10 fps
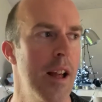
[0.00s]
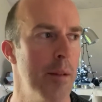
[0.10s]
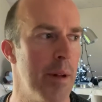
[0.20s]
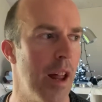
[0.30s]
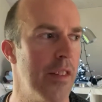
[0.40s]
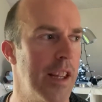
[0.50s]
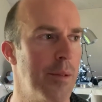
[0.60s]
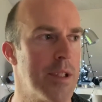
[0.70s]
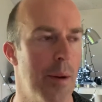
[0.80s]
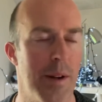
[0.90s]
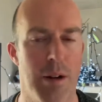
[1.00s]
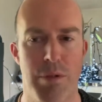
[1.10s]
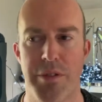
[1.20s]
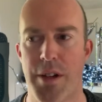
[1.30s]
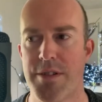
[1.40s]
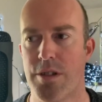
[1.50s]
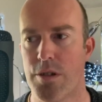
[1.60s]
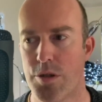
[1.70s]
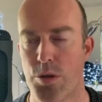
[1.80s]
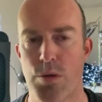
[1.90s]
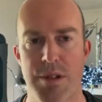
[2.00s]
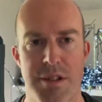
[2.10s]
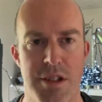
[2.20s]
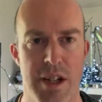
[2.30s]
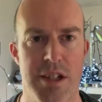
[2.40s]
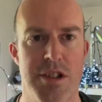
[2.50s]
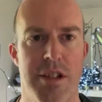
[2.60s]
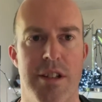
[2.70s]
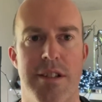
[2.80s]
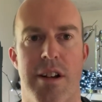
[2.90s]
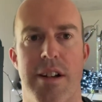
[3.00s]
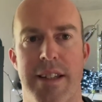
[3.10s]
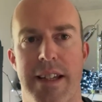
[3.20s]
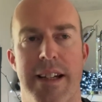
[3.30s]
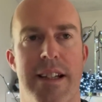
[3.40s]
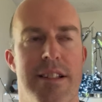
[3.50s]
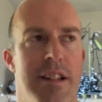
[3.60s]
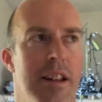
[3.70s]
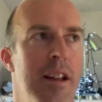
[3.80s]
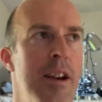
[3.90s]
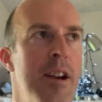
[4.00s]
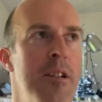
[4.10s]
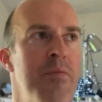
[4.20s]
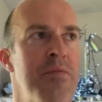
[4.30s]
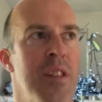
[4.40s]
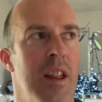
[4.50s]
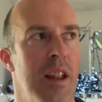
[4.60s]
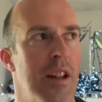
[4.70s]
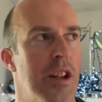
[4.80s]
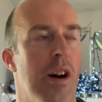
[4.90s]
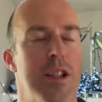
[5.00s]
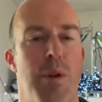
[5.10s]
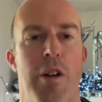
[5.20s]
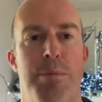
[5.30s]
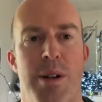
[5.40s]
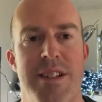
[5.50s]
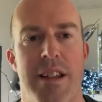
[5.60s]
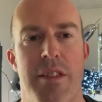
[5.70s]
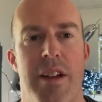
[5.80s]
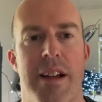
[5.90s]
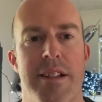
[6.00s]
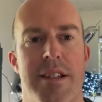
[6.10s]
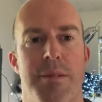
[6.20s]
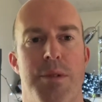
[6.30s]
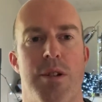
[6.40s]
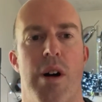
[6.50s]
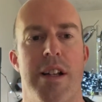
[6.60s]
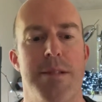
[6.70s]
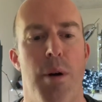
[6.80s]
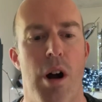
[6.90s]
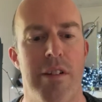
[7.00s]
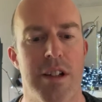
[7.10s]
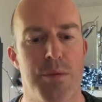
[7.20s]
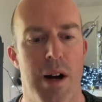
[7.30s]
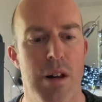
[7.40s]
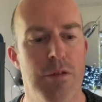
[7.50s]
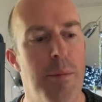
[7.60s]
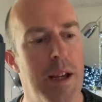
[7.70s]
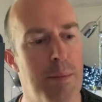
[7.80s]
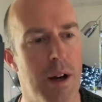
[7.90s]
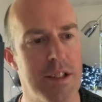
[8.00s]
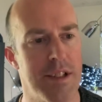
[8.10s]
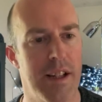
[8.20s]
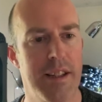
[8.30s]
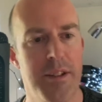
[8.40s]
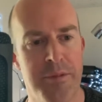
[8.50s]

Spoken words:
But I think he was coming up with enough sort of tools and suggestions and ideas and nice way of putting things that was quite inspiring as well for me personally.